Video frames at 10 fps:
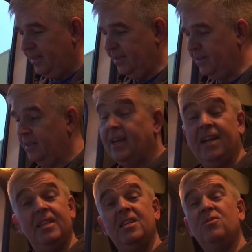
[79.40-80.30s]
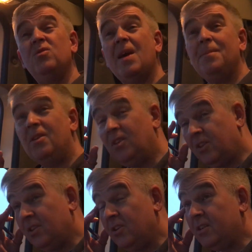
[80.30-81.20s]
day. Anything good happening on the
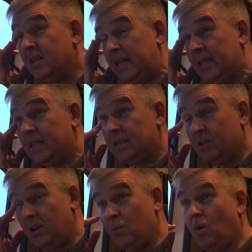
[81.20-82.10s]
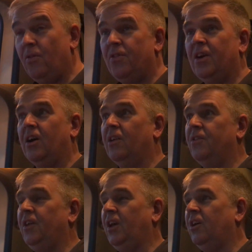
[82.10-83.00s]
13th? There's only one thing I can
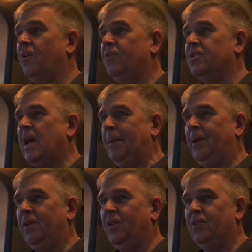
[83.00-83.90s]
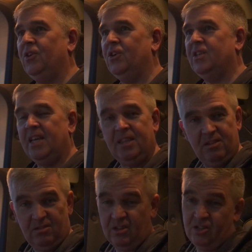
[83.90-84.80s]
think of that's happening on the
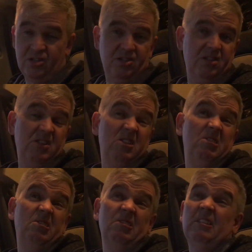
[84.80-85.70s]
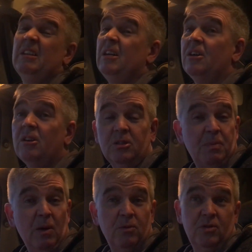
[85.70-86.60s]
13th that's, I
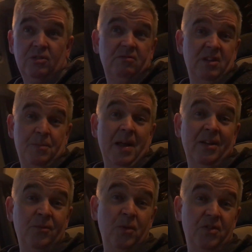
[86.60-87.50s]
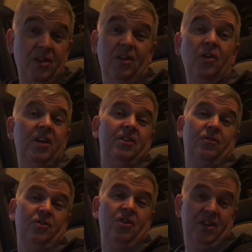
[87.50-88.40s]
suppose, depending on whether you like it
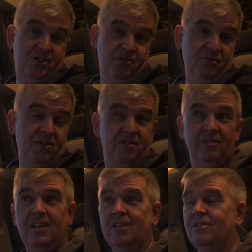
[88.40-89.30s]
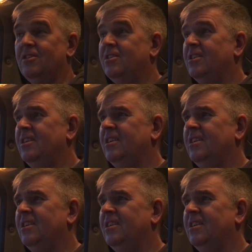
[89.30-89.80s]
or not, is good. And that's that